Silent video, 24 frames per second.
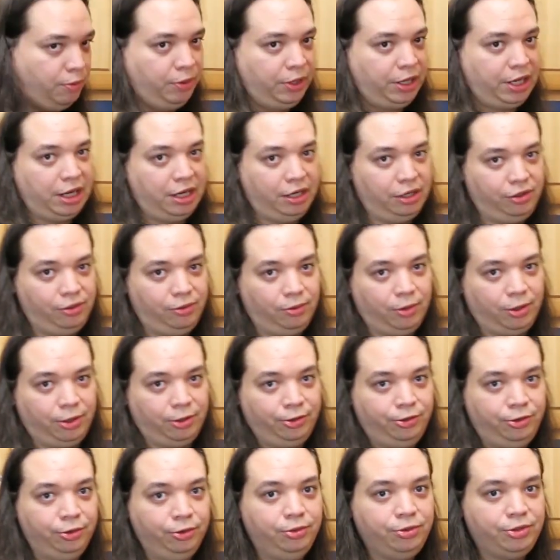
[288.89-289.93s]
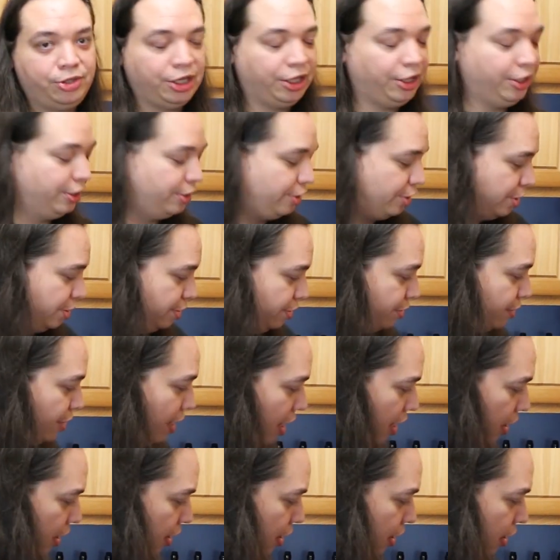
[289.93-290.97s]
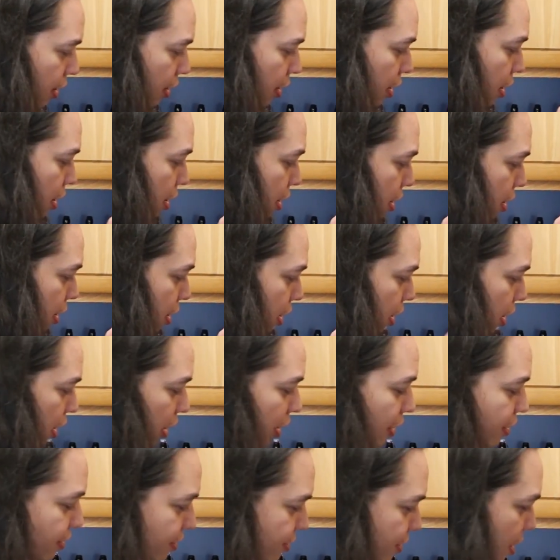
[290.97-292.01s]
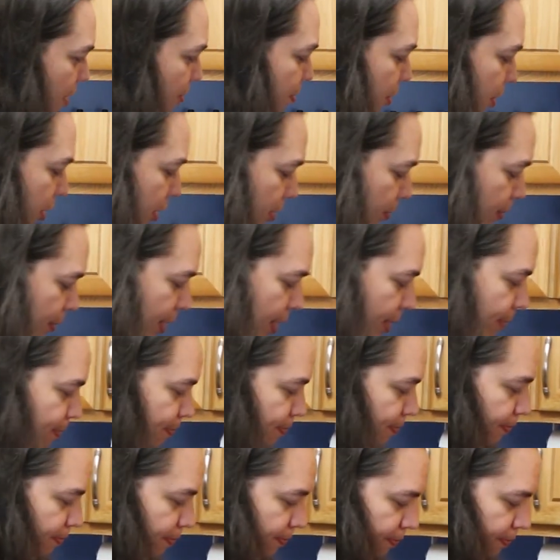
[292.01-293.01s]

We gotta do our due diligence and clean this up a little bit.